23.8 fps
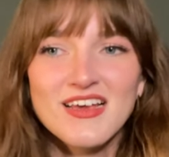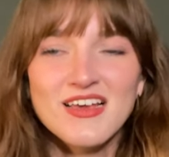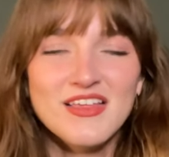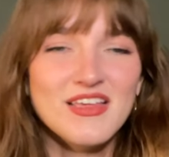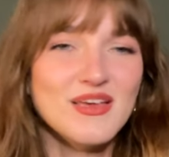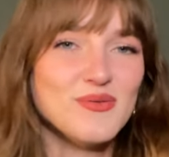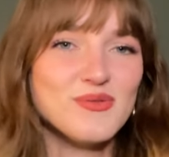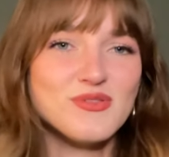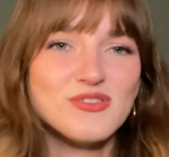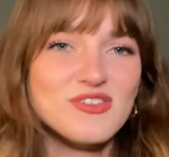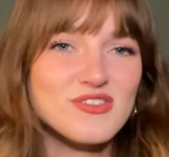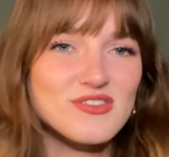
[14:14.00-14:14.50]
it
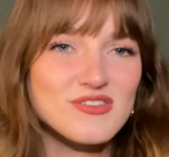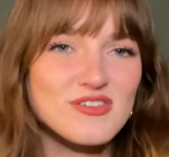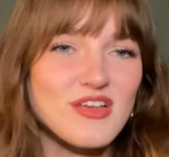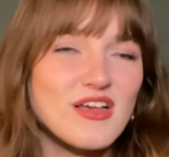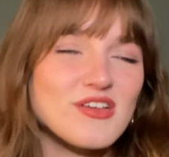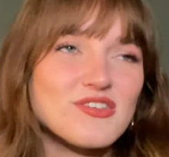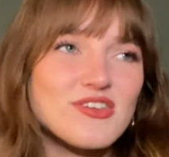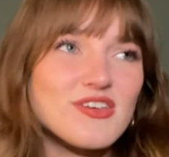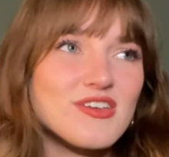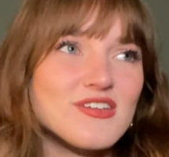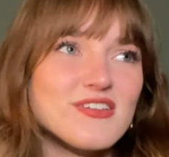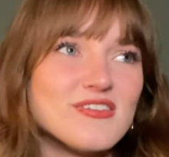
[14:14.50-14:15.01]
was just
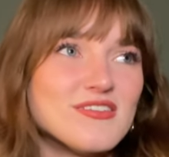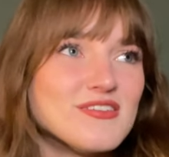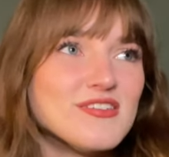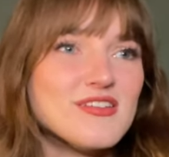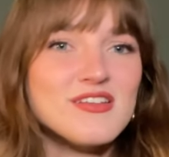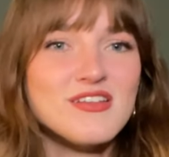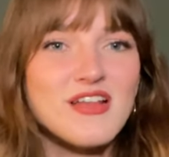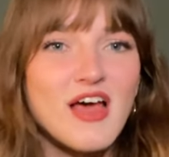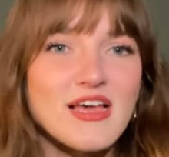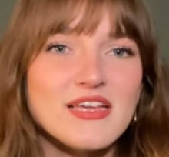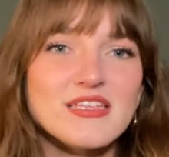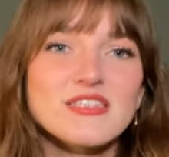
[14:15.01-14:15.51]
such a
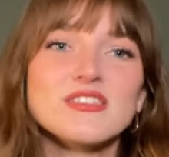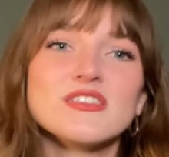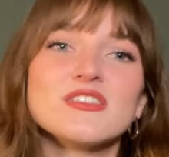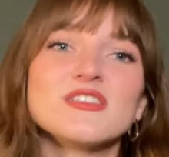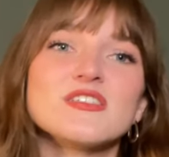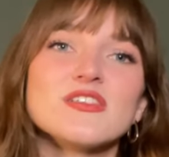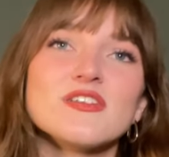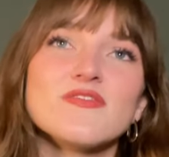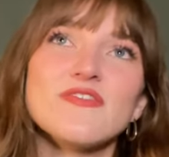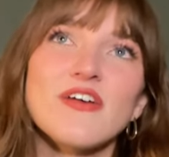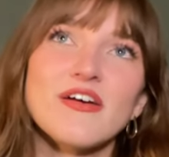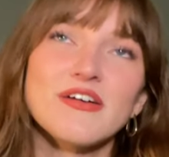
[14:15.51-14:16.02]

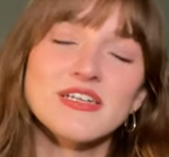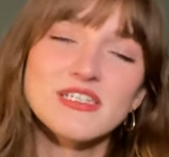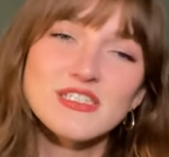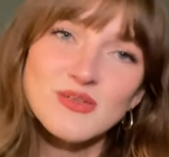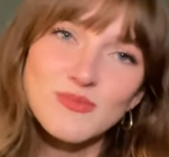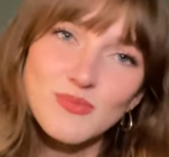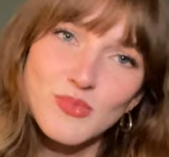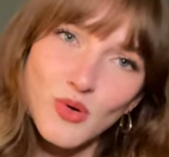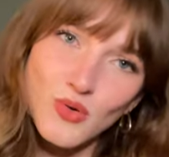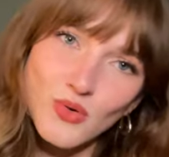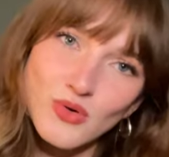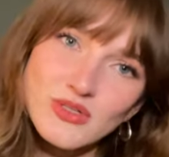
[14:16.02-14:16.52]
nice, very
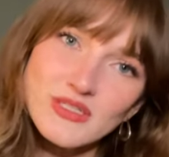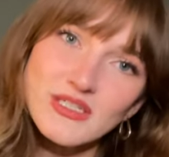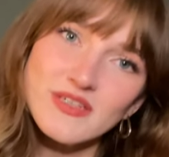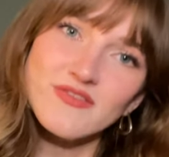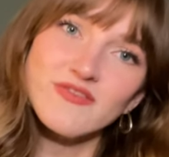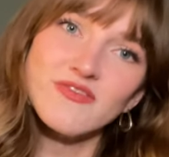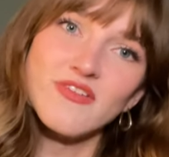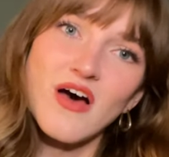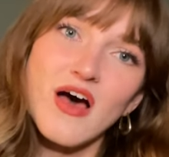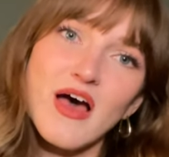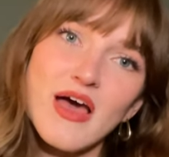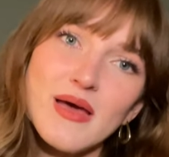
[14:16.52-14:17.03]
supportive
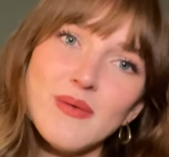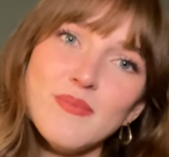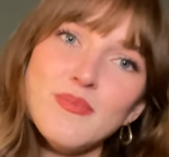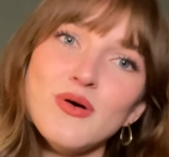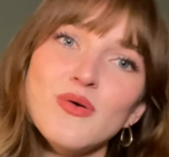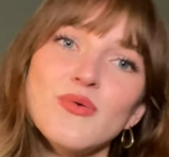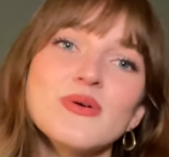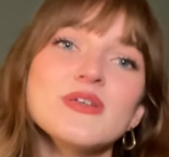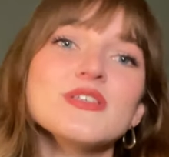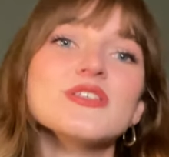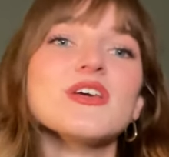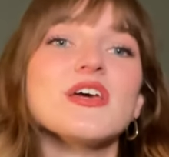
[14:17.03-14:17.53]
vibe,
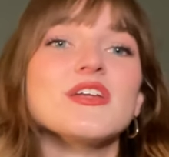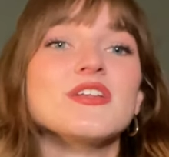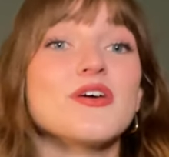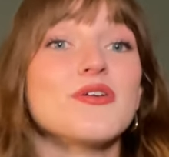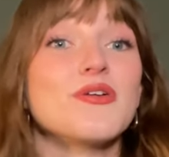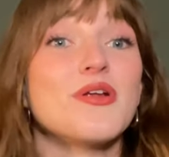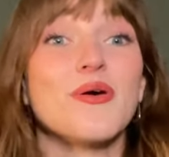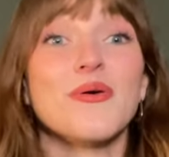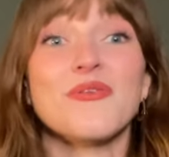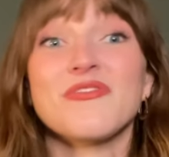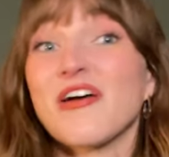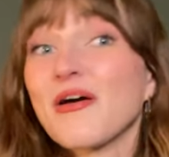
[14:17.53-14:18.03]
which I don't
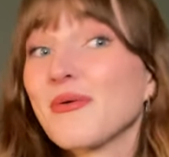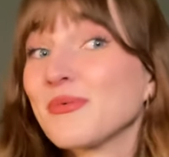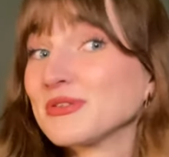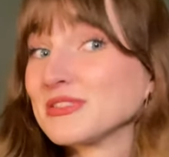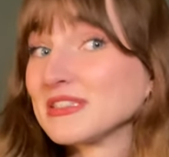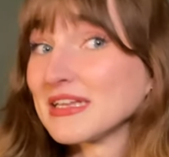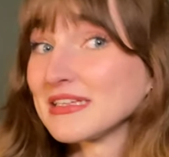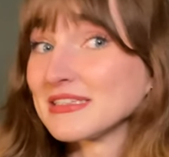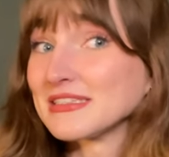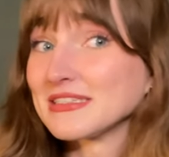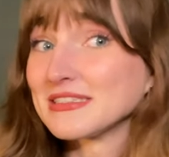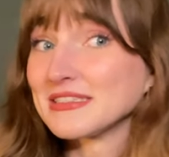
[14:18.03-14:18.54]
know if I was
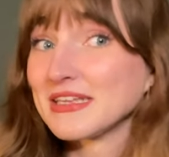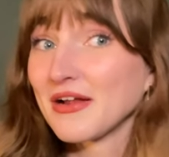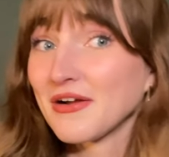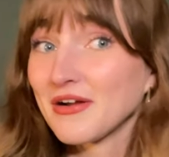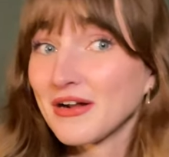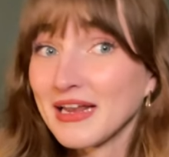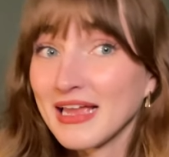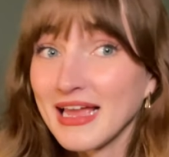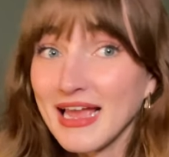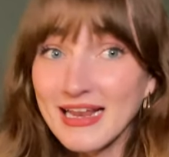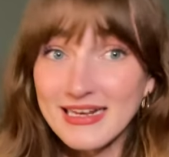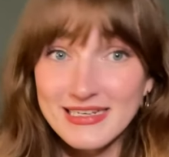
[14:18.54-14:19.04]

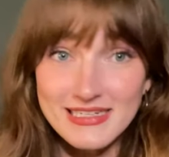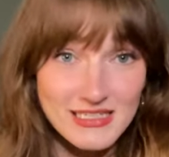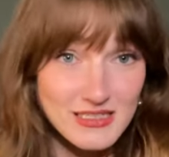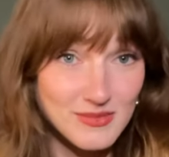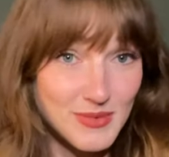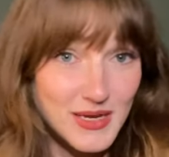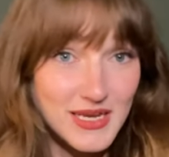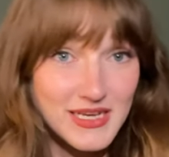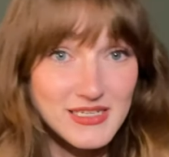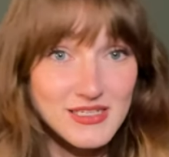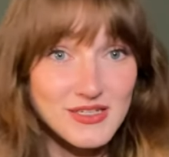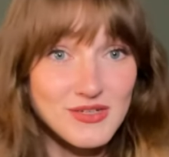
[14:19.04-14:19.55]
necessarily
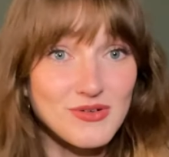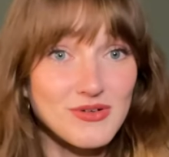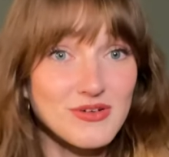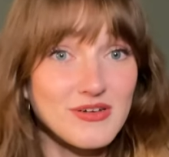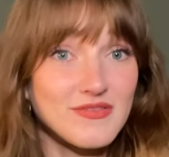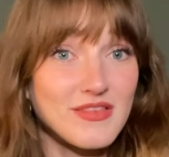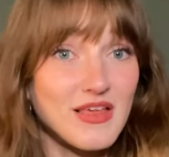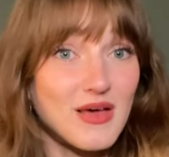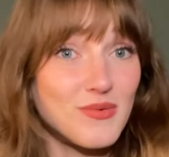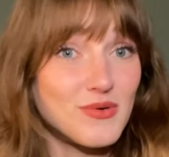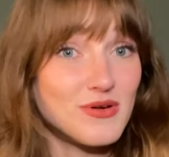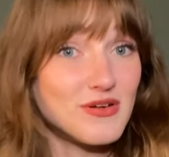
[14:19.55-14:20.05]
anticipating or if
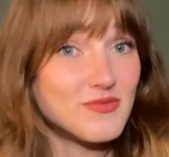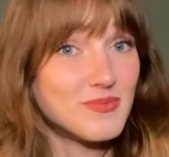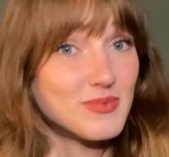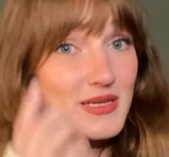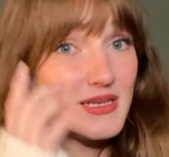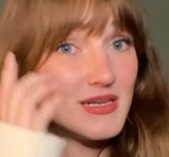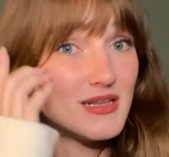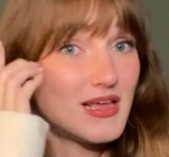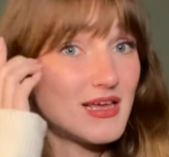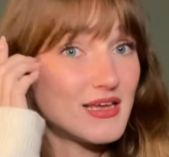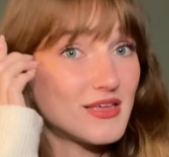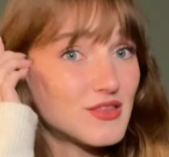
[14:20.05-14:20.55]
that would have
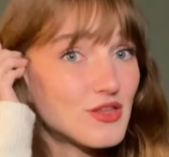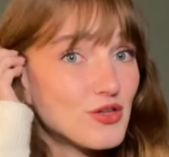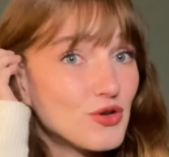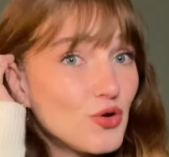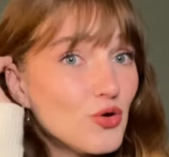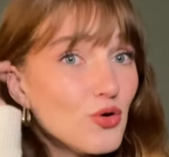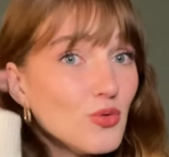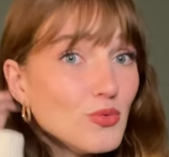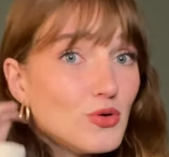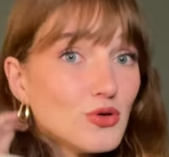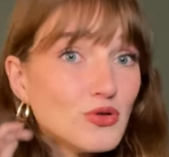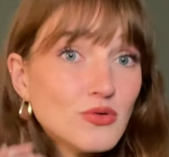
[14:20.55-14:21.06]
been like the
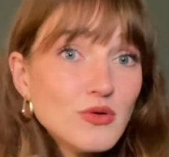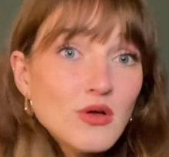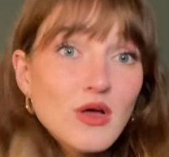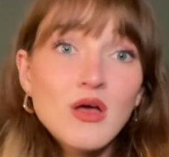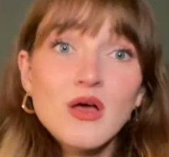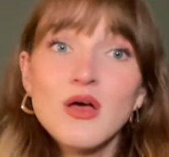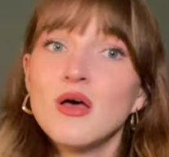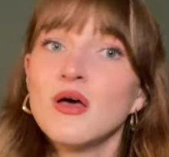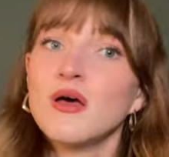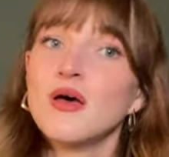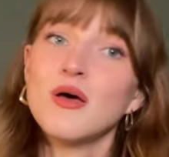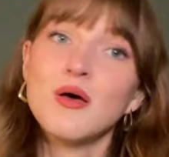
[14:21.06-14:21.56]
normal,
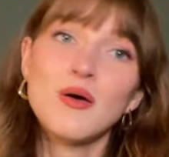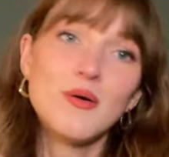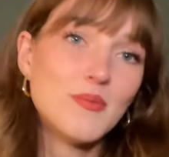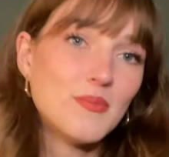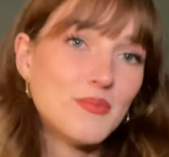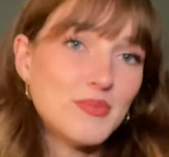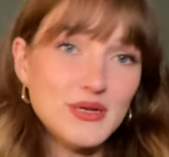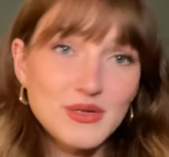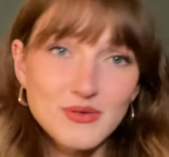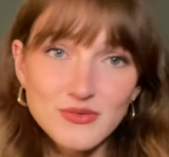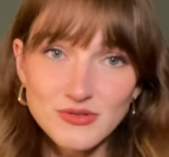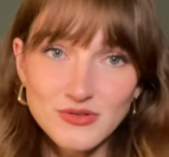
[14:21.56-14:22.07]

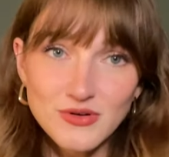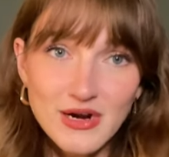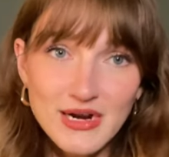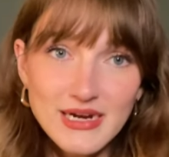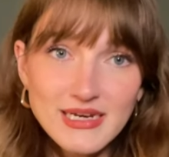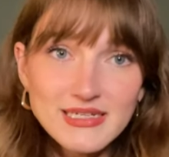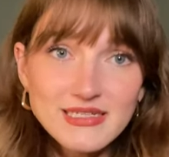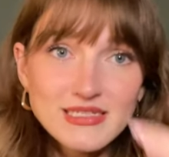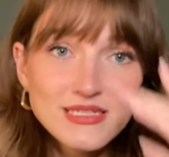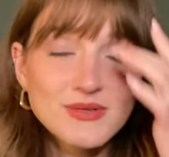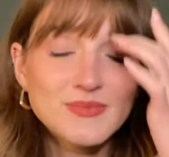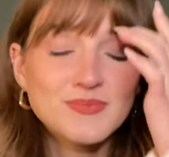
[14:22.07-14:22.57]
but it was
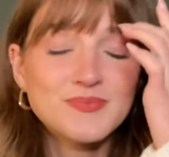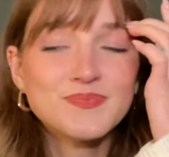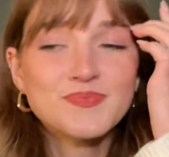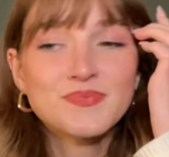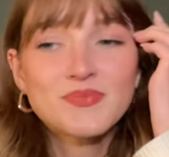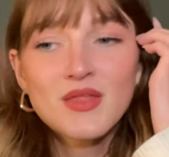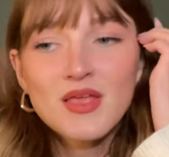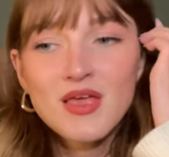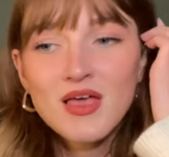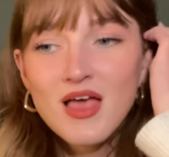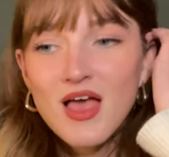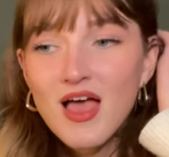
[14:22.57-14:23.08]
great.
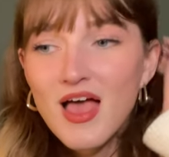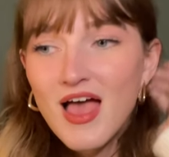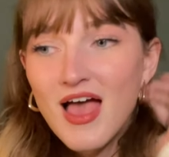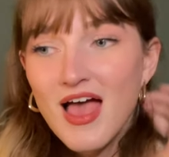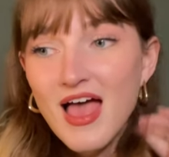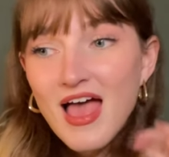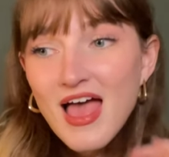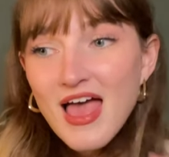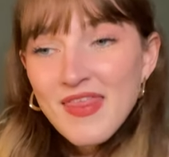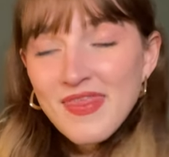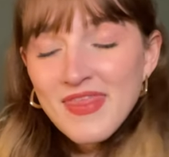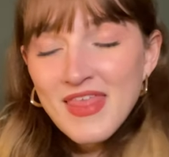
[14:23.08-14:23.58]

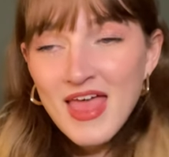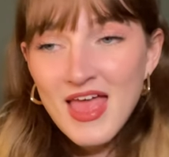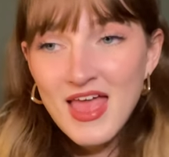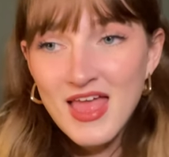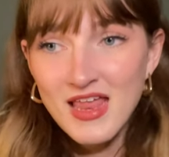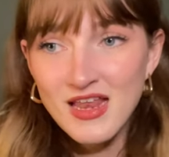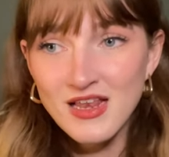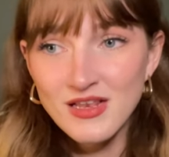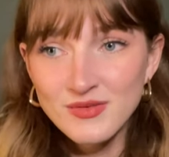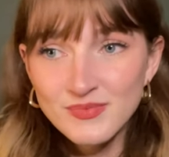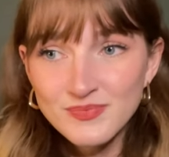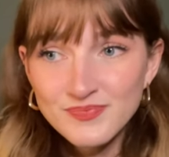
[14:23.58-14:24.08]
And
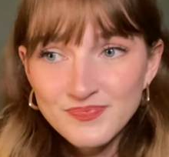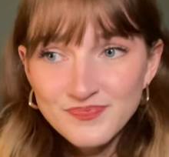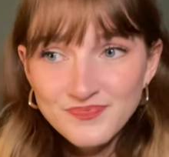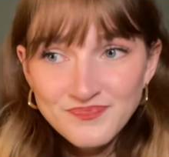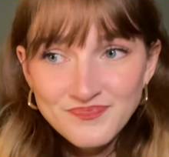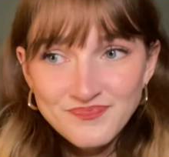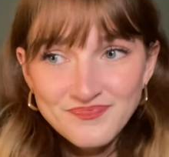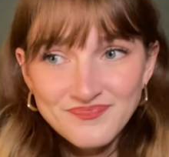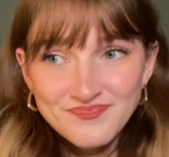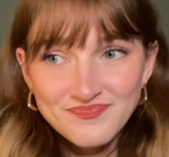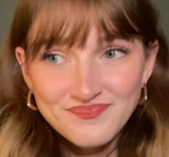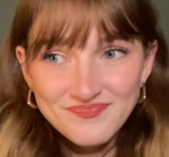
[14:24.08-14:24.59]
then
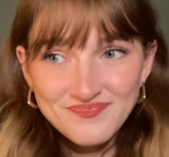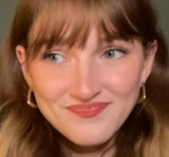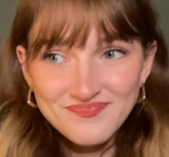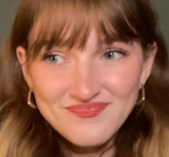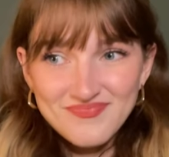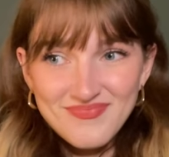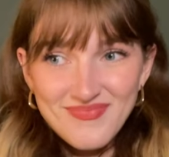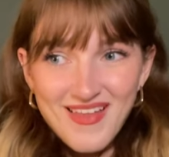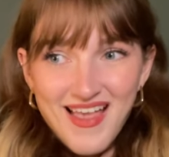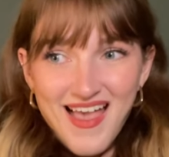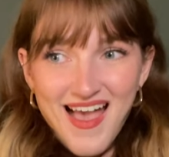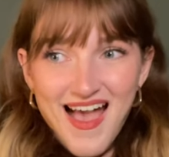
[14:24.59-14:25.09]

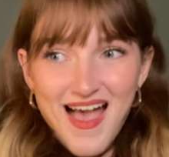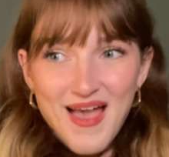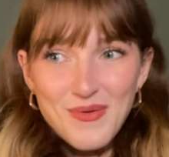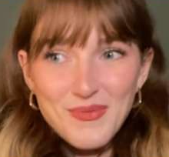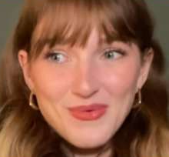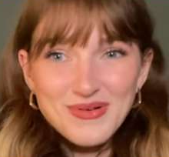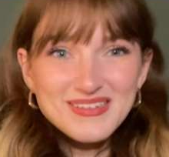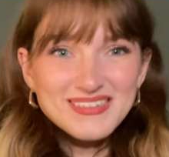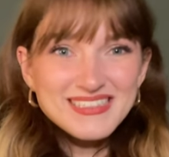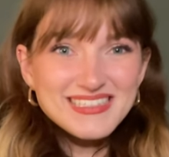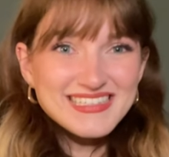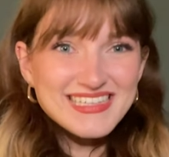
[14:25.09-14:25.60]
I
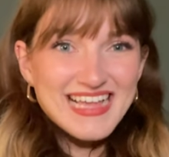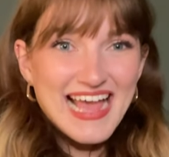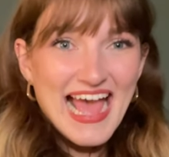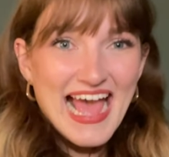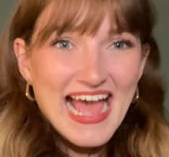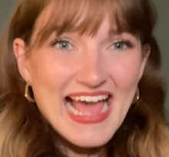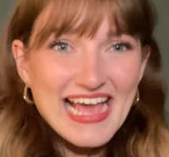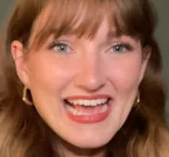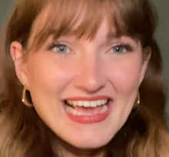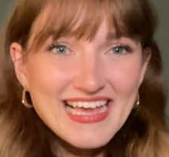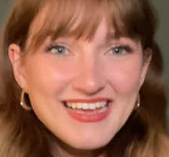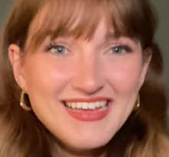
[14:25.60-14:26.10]
will
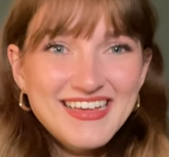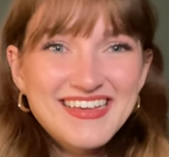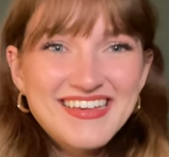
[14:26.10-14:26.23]
say